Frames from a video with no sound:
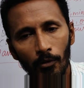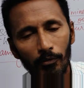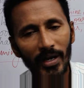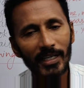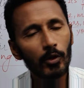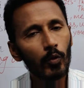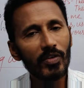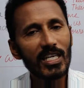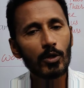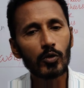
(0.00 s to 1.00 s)
When do
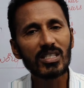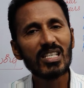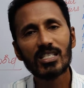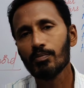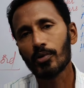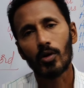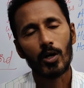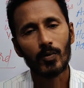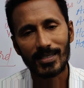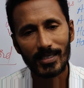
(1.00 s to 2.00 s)
we use these
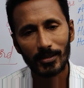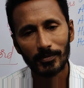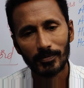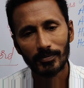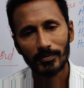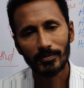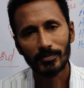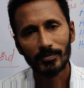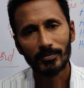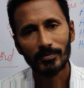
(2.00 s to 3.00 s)
pronouns?
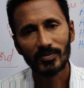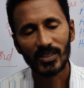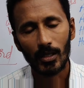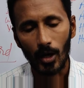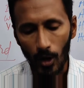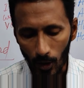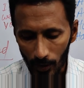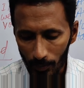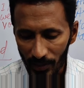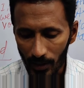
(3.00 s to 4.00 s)

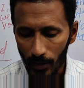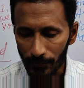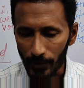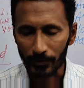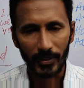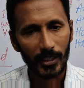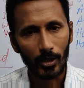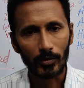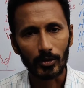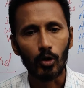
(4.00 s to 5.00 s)
On behalf of a
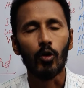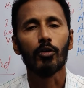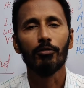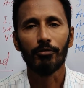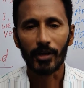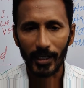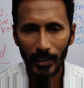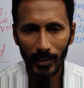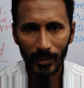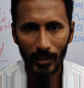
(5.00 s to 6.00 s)
noun or for a
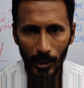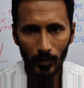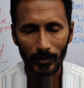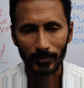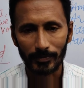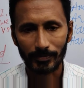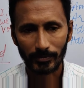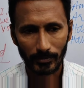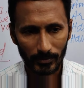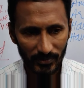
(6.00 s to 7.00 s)
noun.
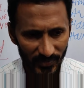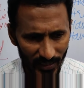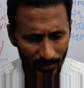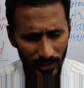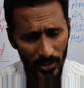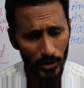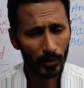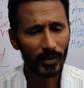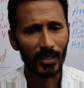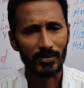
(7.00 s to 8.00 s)
Just
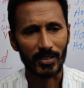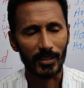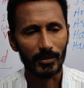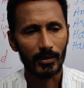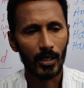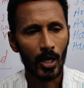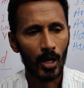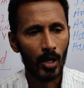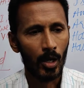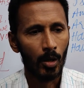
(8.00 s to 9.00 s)
now I have said
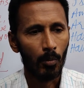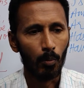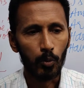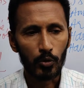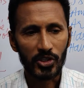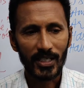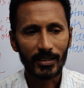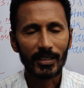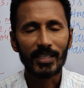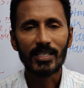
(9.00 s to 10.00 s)

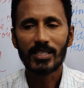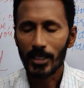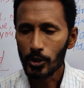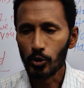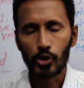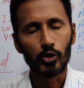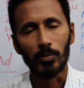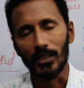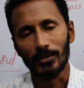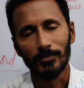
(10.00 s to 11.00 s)
Bhushan is a
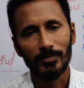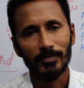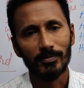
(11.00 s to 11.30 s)
YouTuber.